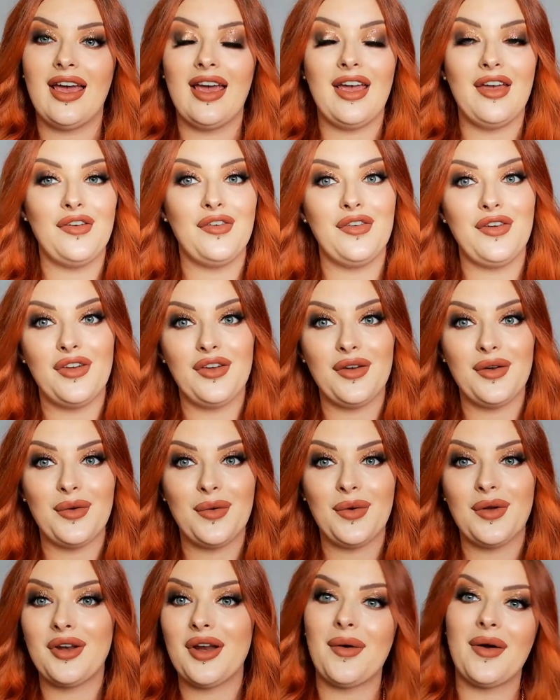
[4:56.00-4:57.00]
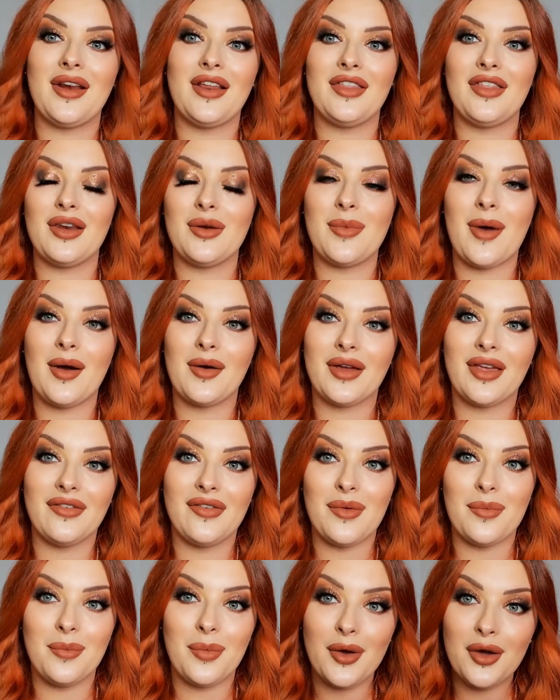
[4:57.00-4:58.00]
if you know anything about
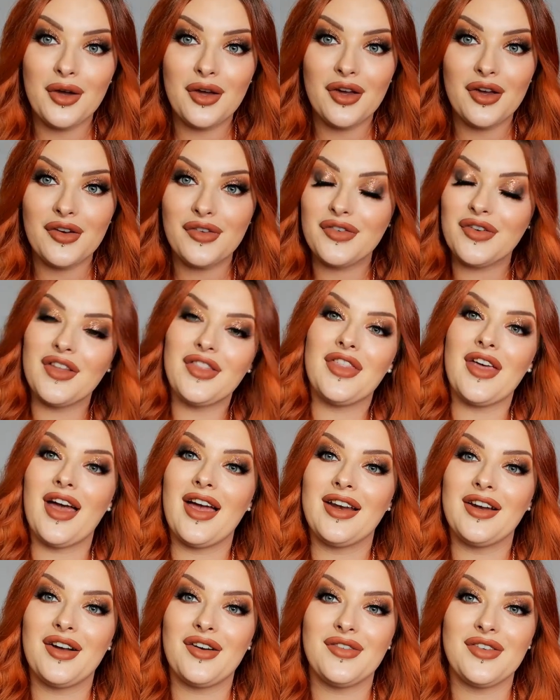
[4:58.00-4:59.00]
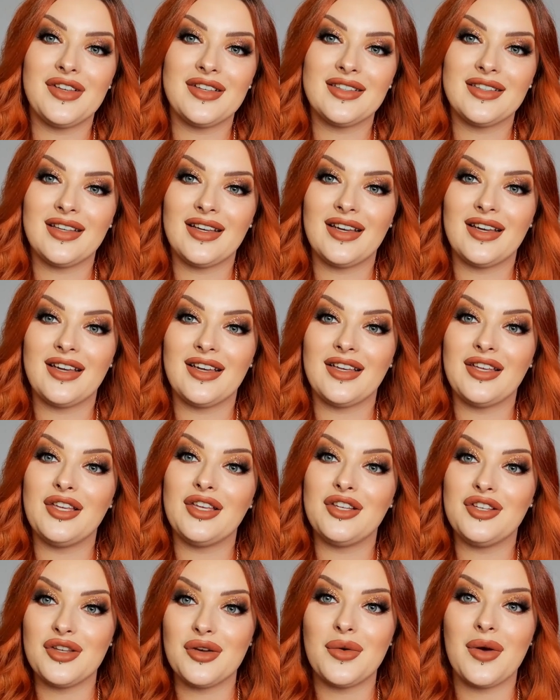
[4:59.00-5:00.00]
giving birth, then obviously
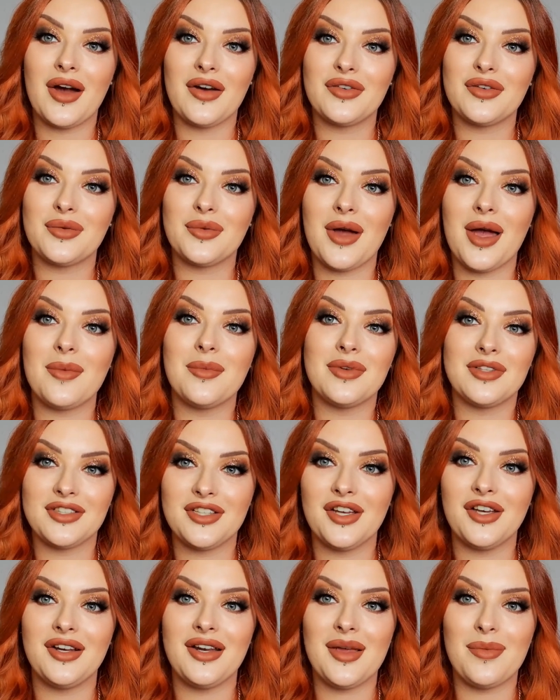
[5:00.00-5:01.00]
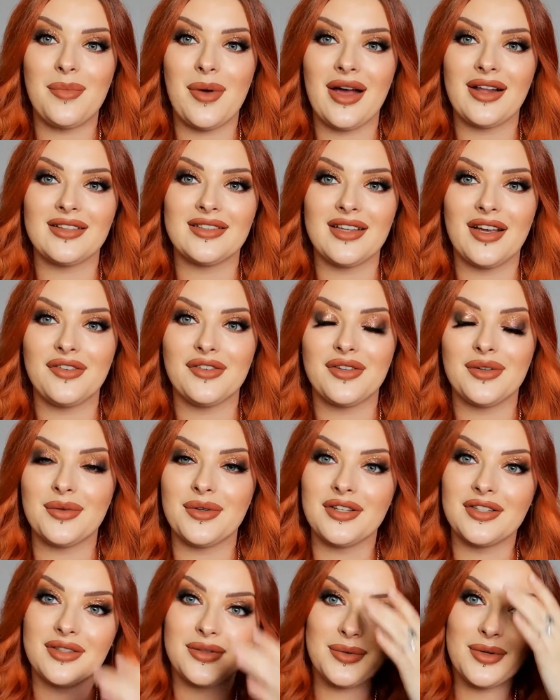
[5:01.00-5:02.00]
you do have to wear maternity pads
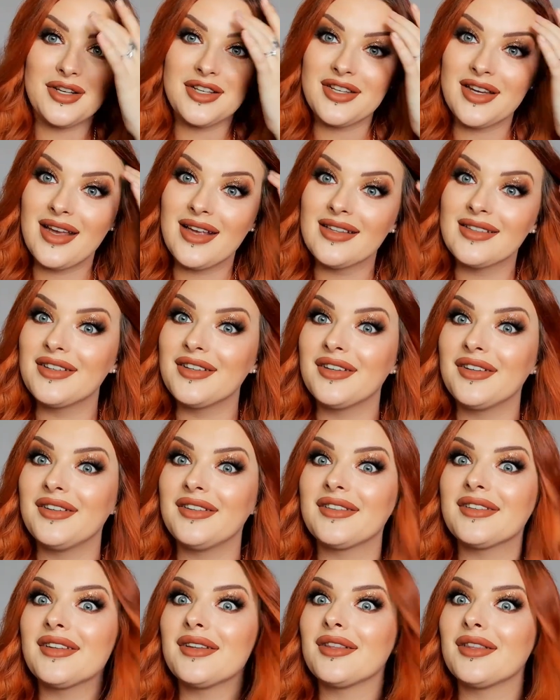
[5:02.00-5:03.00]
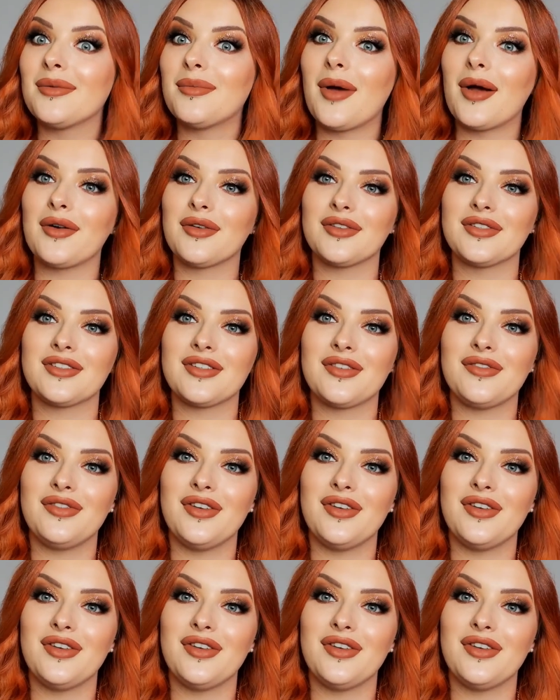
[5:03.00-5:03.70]
afterwards, which isn't the most